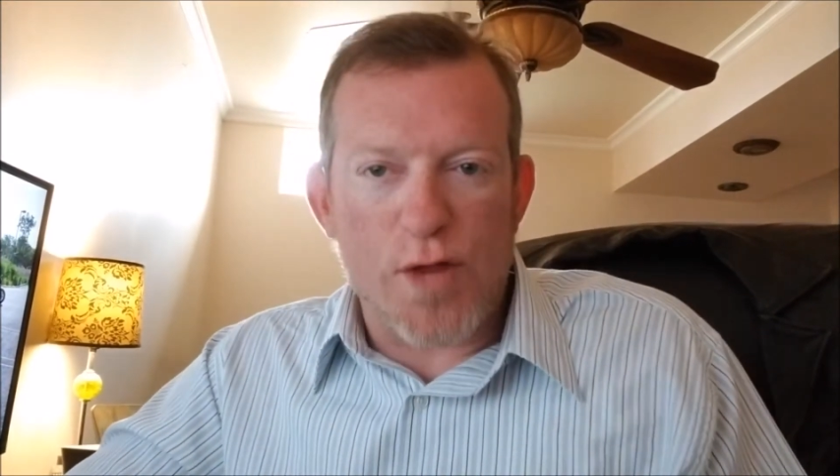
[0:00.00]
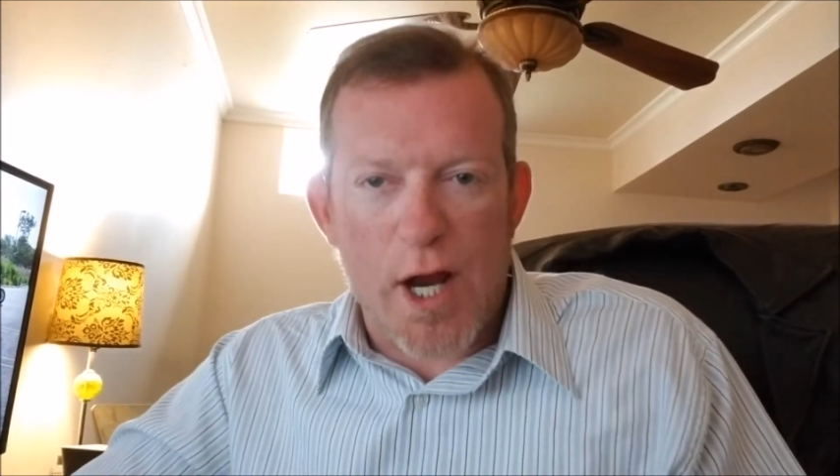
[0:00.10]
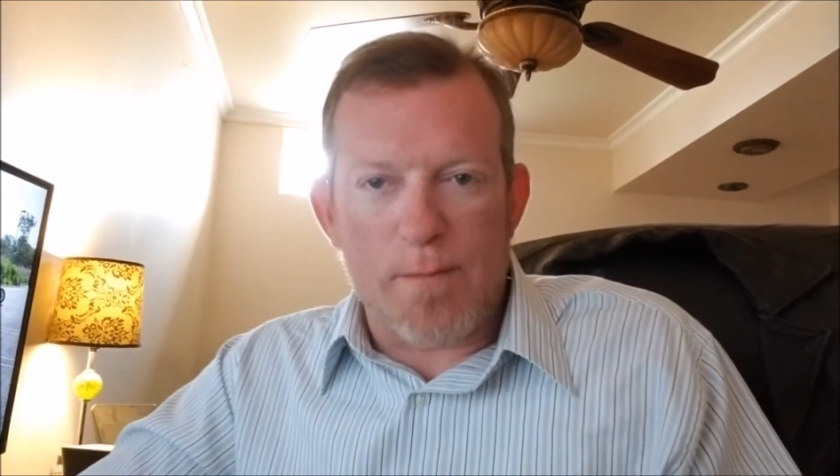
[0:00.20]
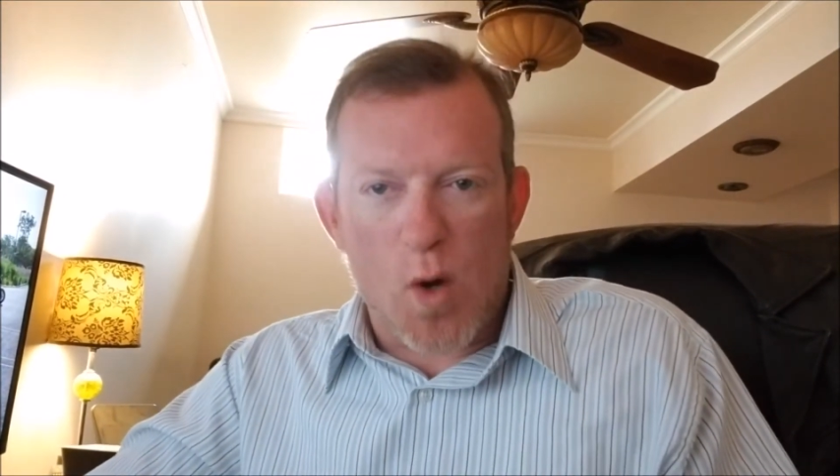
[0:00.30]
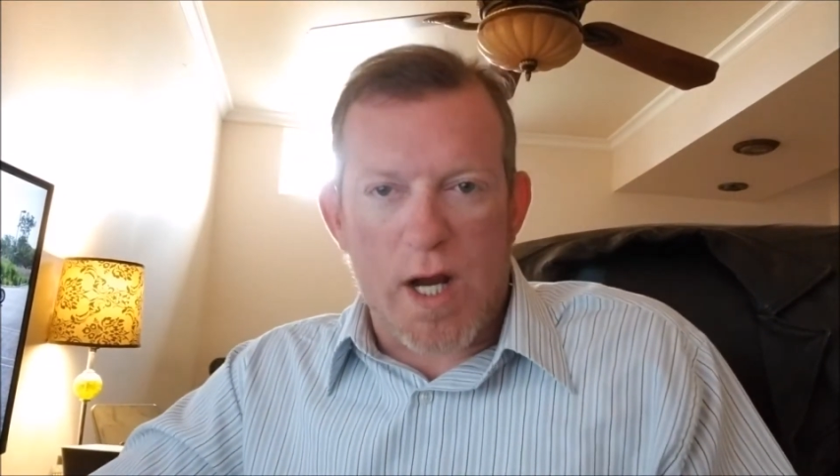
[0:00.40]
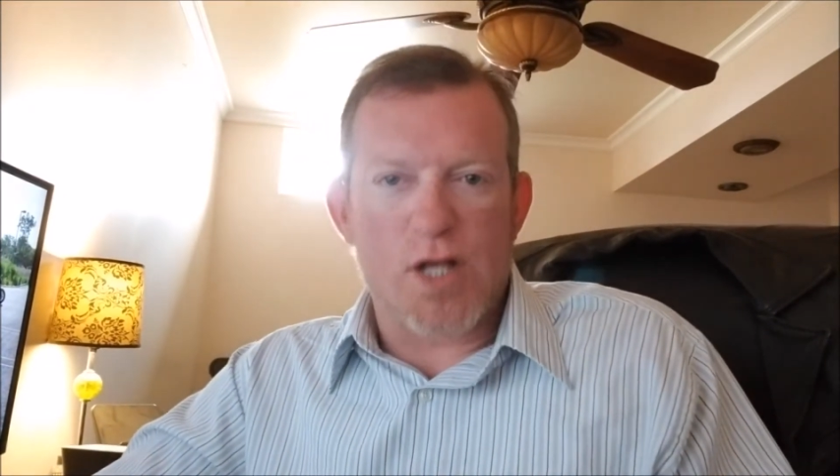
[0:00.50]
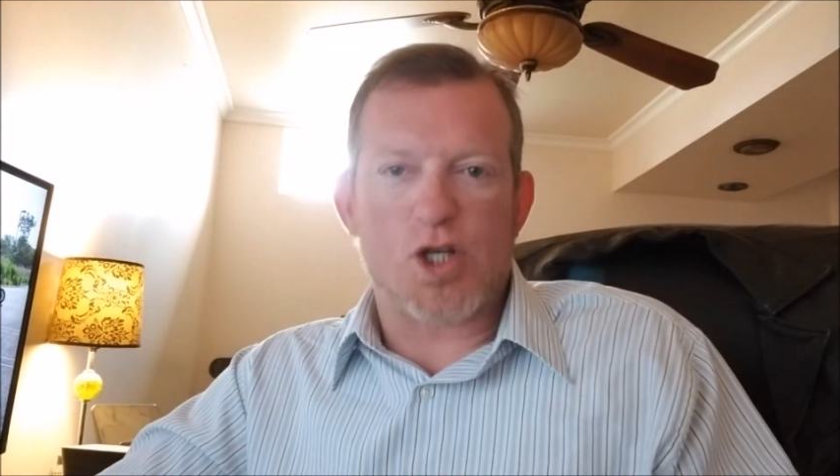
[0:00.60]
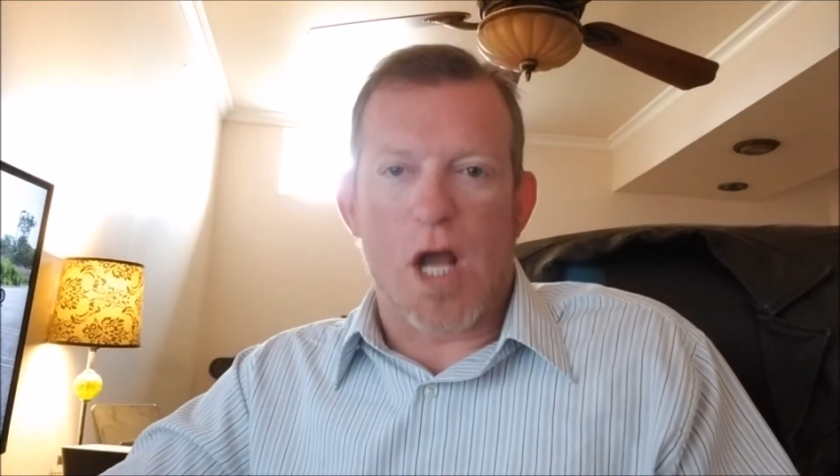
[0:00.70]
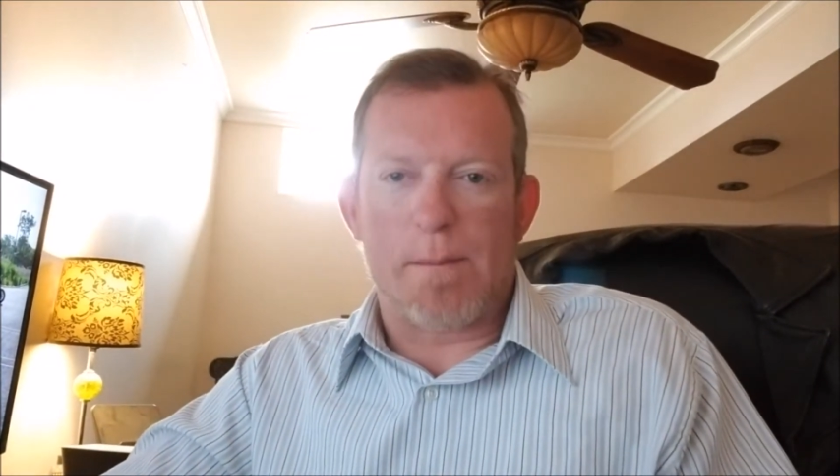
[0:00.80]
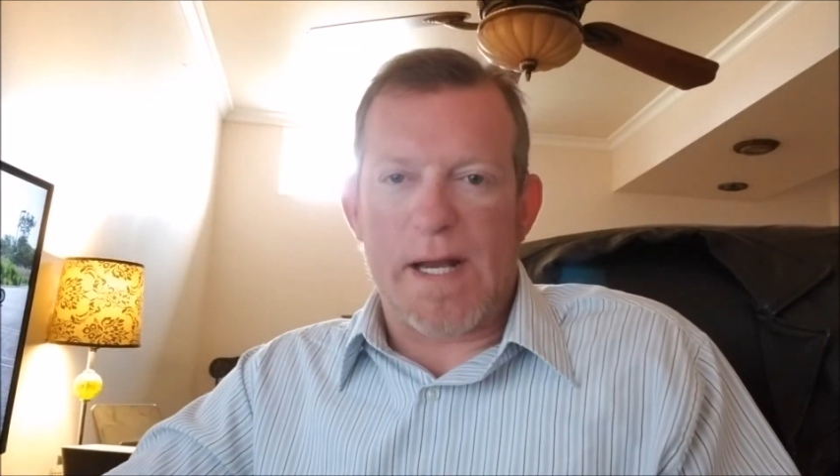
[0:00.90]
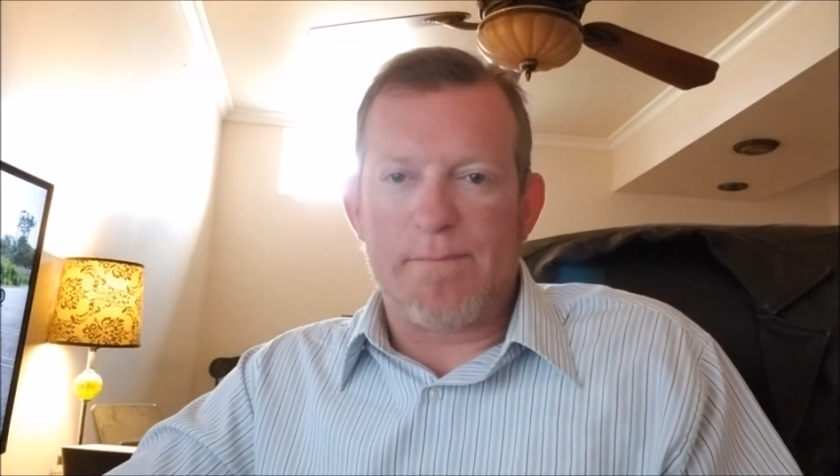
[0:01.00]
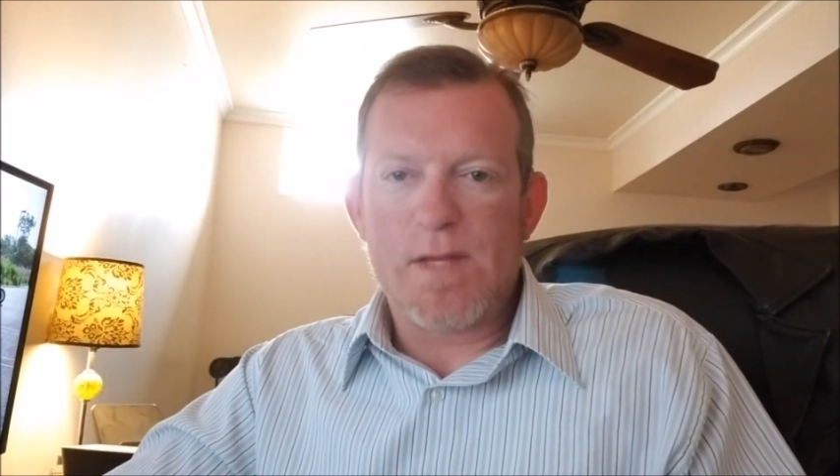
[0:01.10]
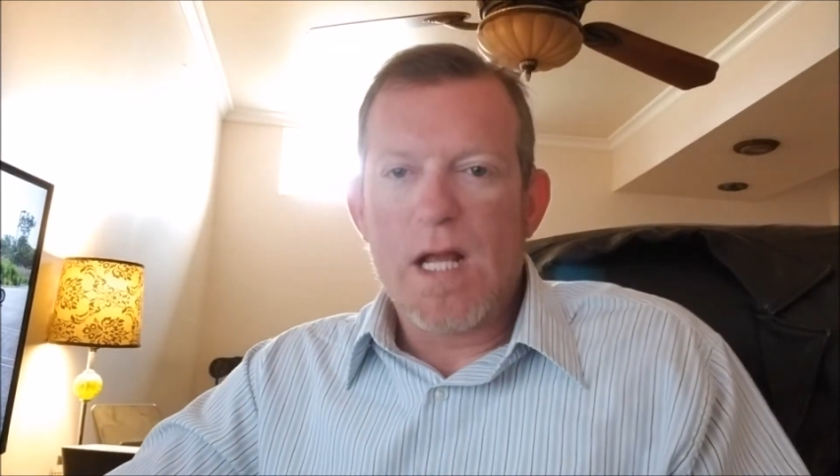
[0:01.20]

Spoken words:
their mortgage company.